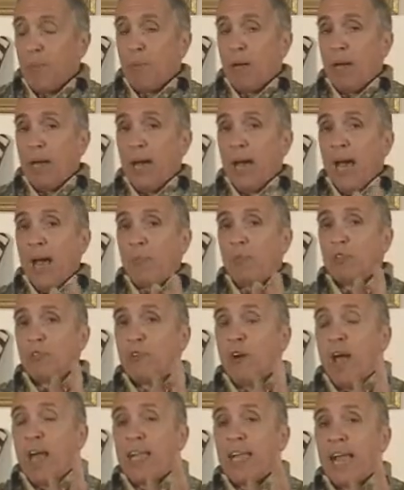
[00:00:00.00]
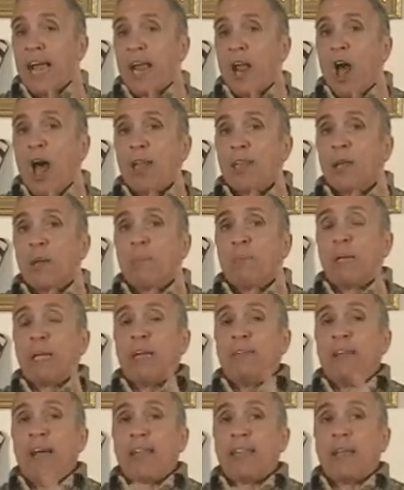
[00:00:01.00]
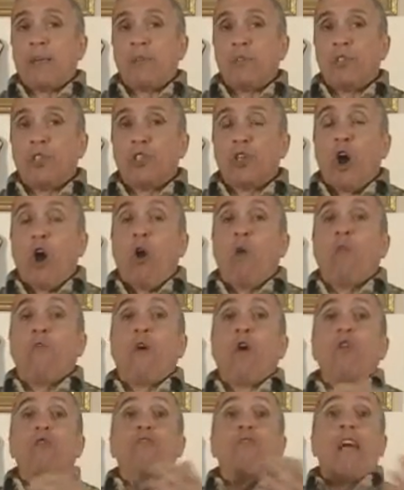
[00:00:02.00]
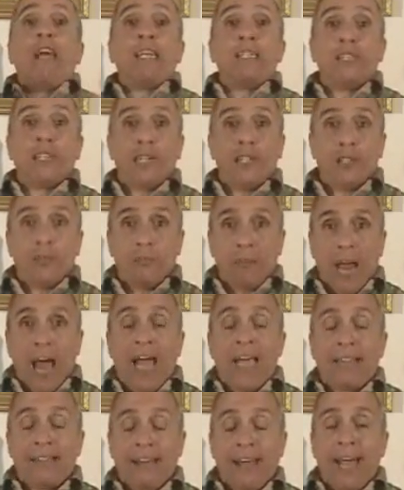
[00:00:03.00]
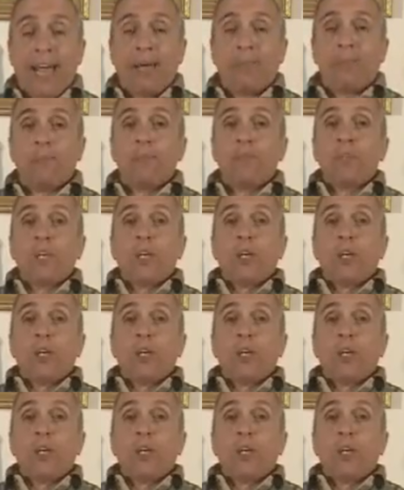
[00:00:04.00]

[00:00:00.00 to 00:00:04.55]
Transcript: But I was finding it hard to believe that there was just overt racism like that.